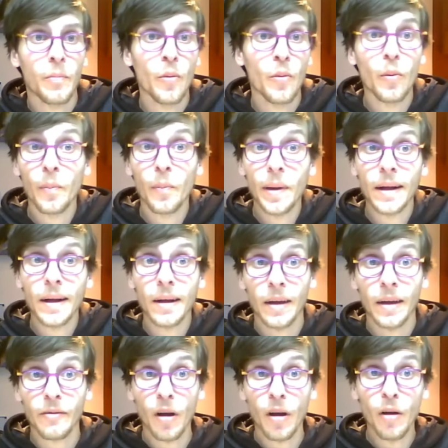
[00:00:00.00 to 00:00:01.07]
purple paint
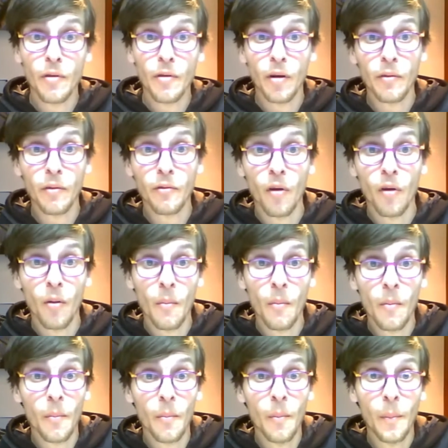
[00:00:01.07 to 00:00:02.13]
left over
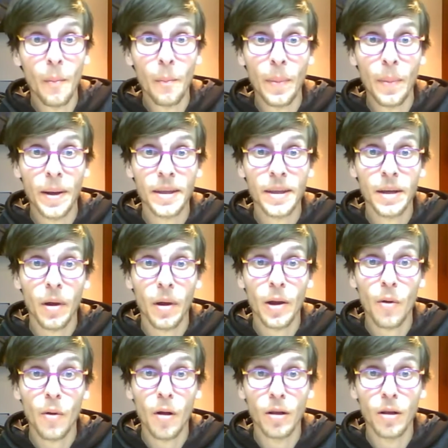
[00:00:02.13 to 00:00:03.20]
from painting my
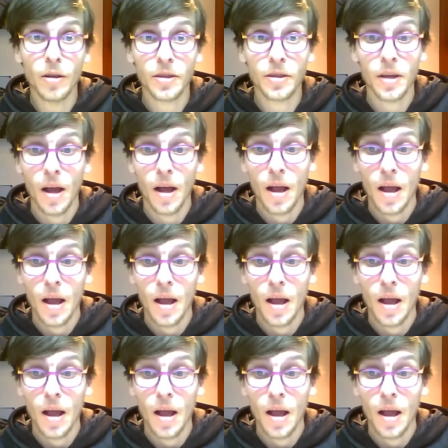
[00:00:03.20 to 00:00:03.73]
walls.